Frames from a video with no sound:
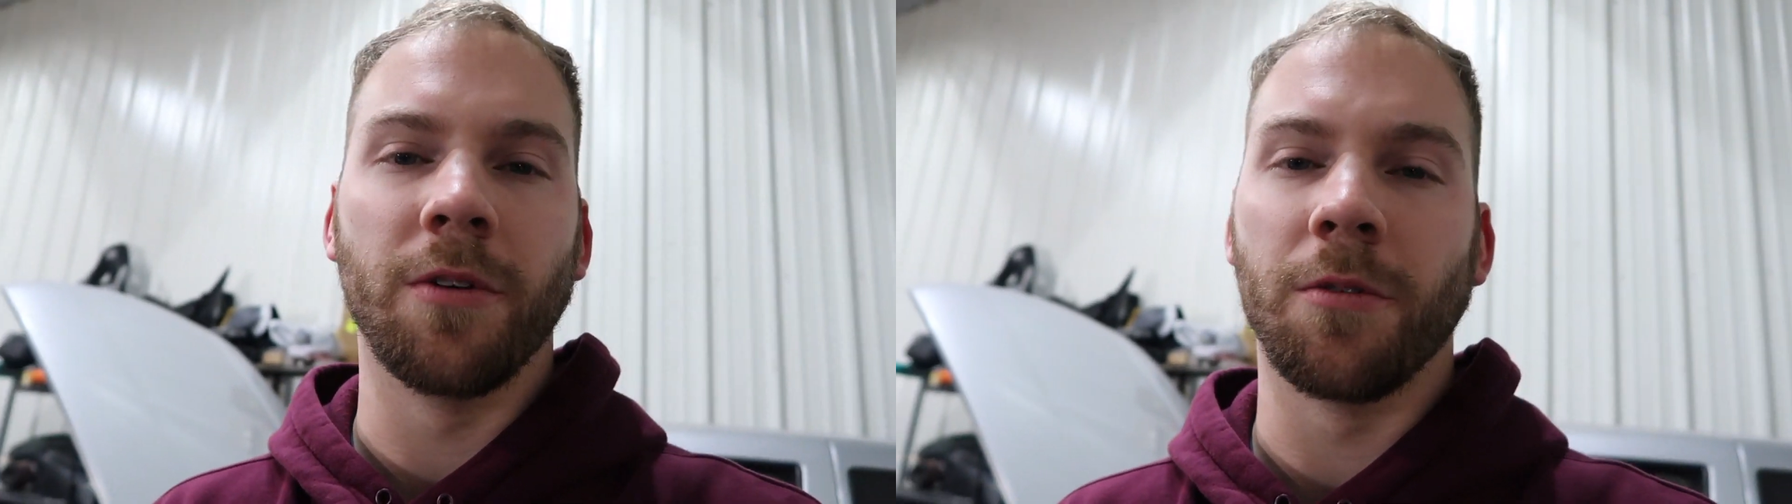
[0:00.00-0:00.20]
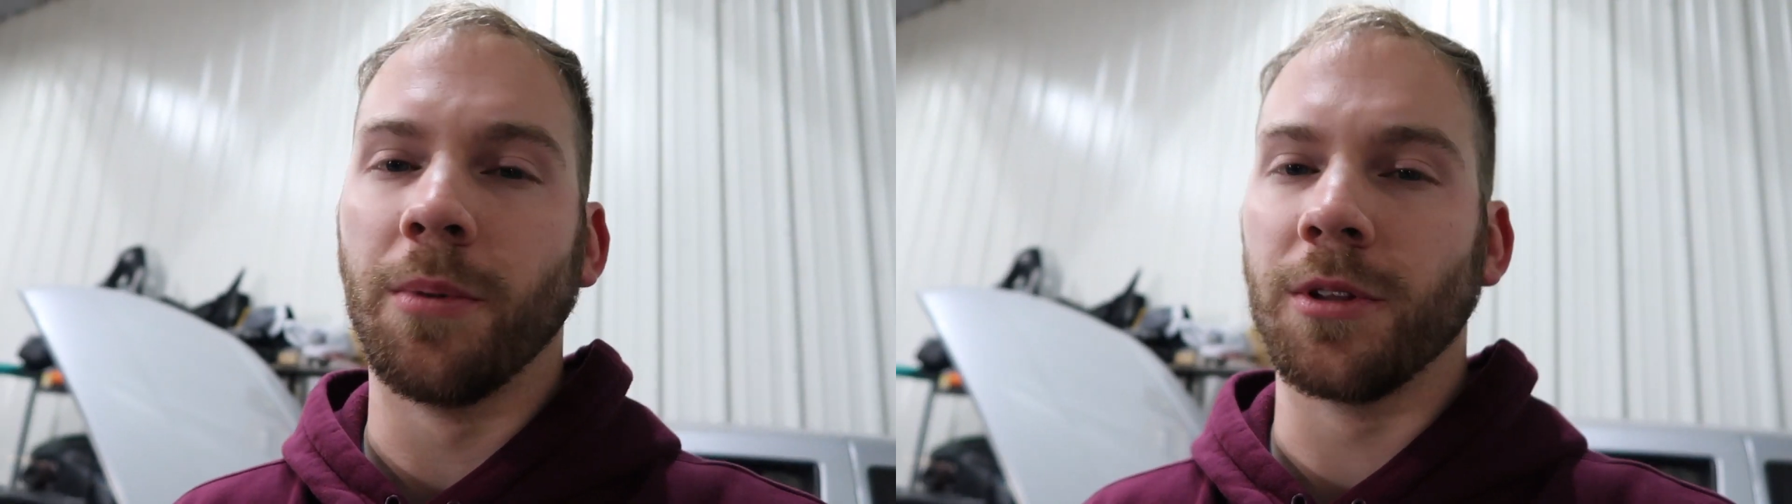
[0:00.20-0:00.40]

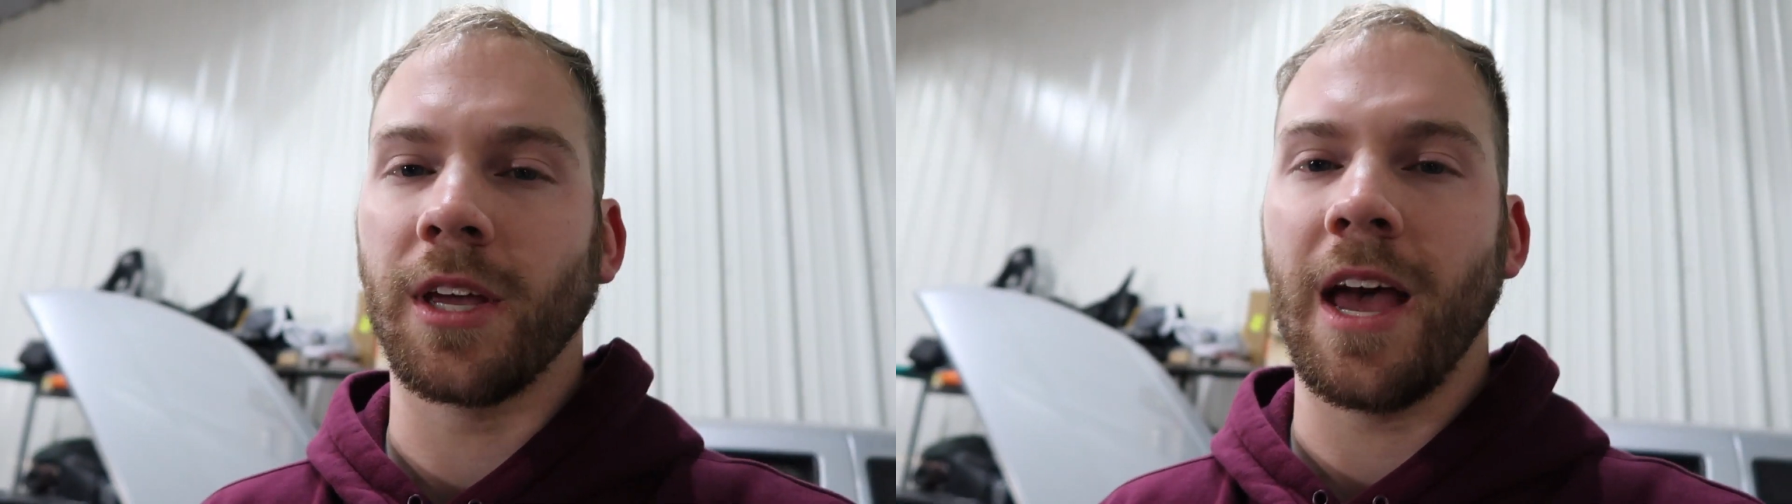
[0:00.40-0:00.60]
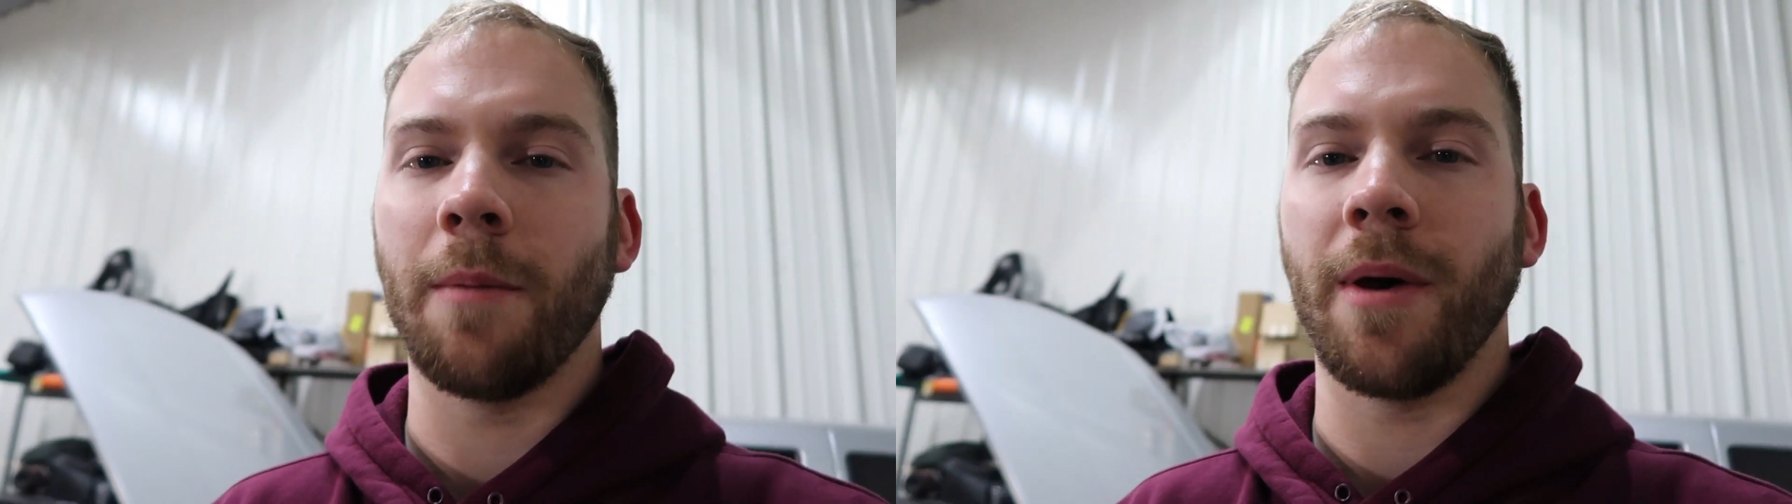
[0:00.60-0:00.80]
to put
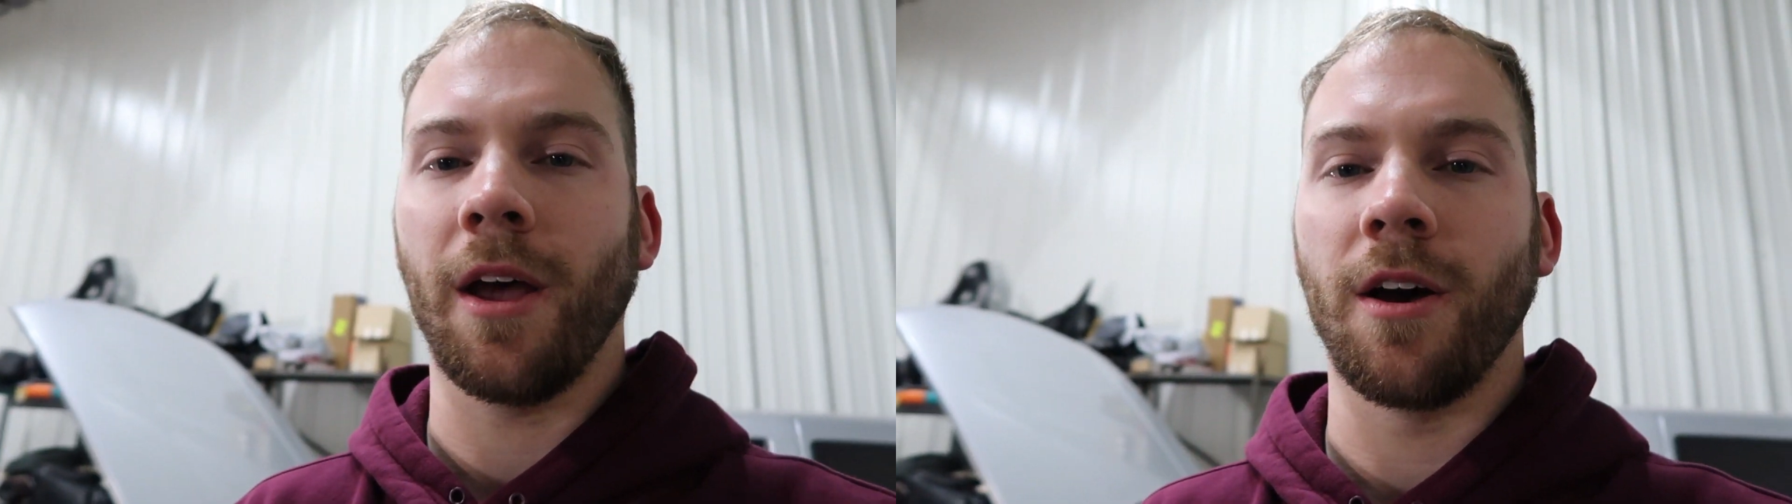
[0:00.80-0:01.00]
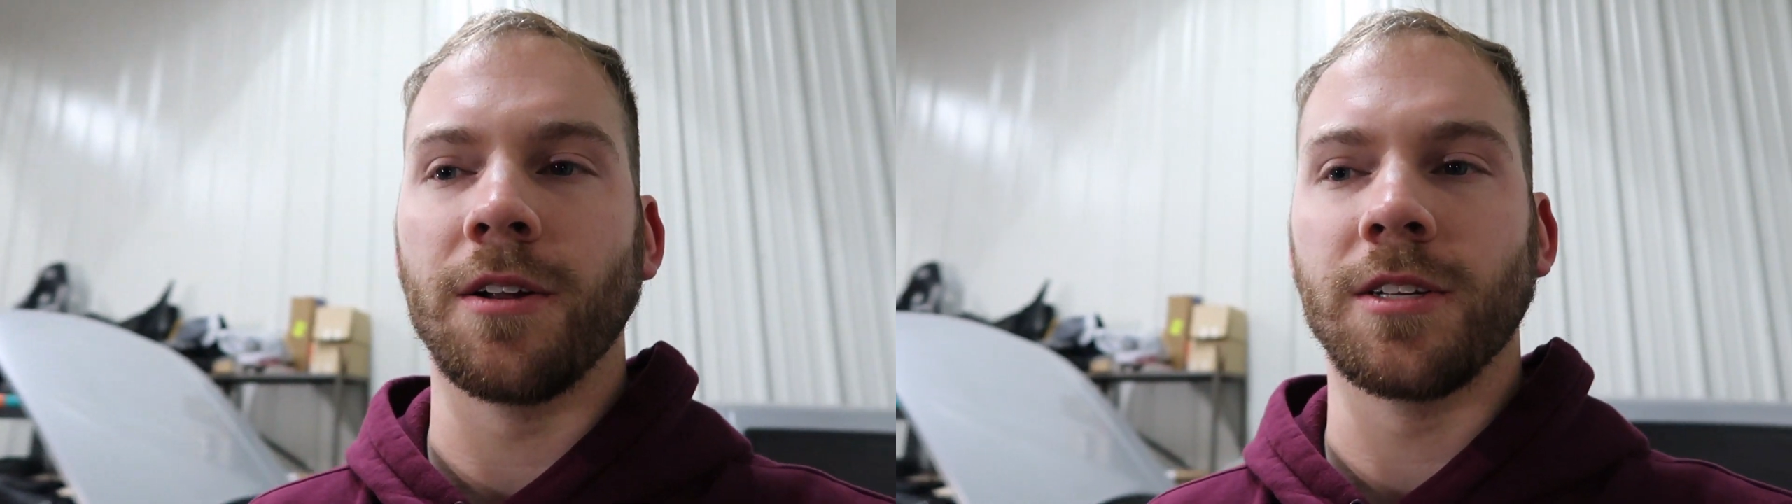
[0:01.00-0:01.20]
the
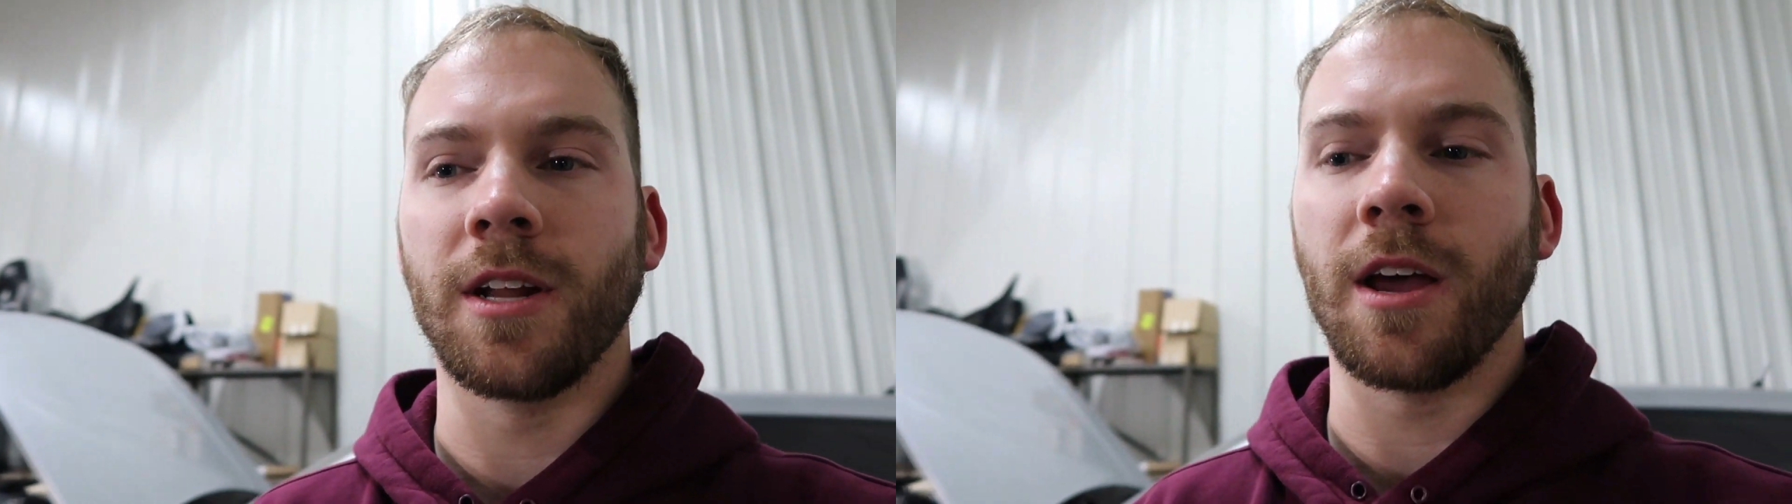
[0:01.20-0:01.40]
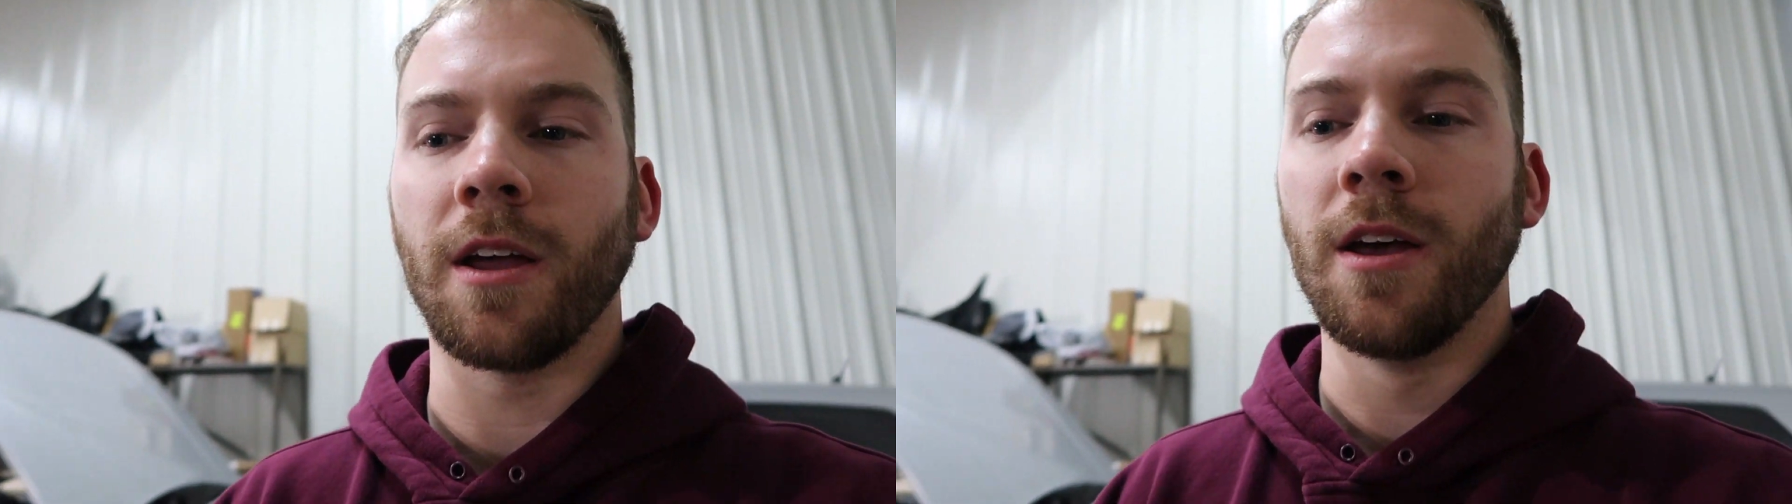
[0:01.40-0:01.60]
catback on
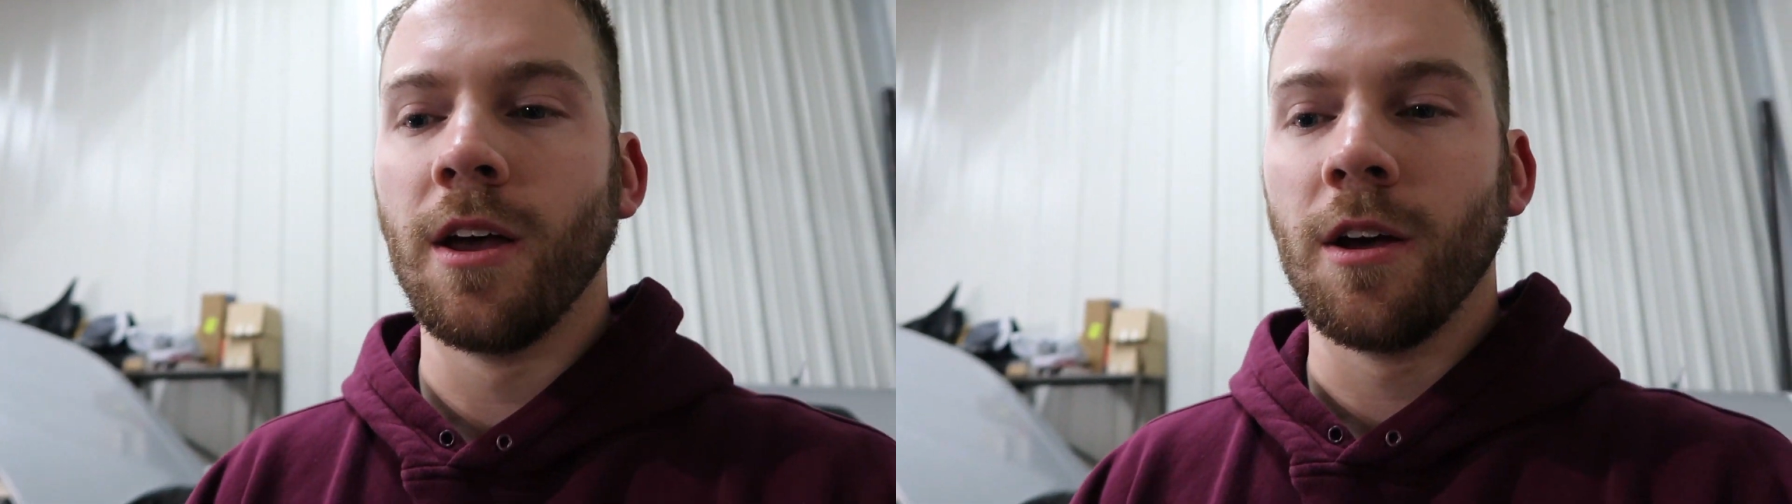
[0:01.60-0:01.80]
today,